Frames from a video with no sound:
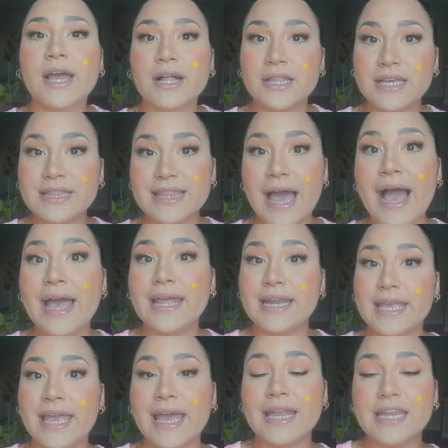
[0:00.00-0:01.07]
click that and
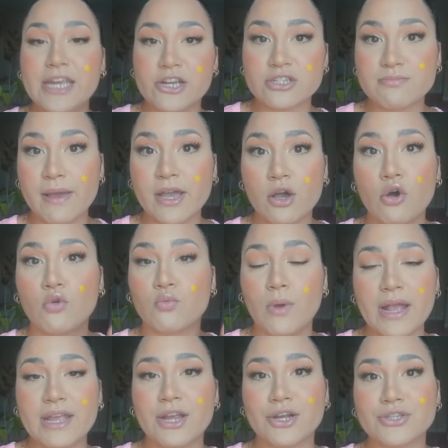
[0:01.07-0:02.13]
again here's my code
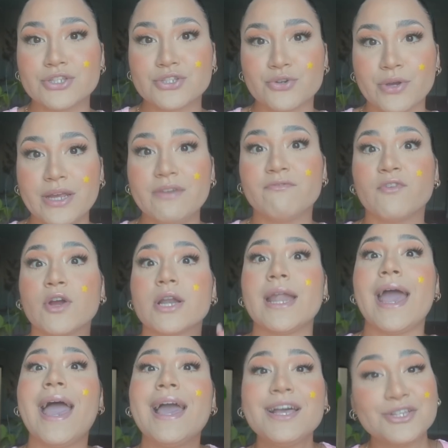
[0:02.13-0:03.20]
right here on the screen for
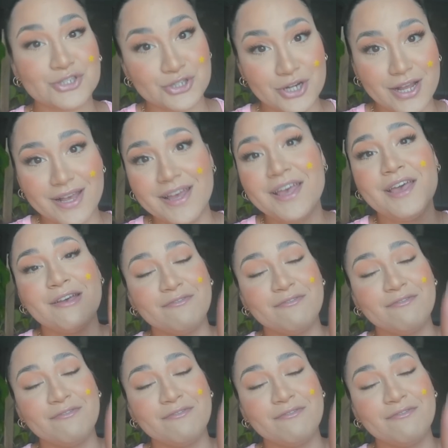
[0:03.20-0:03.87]
an extra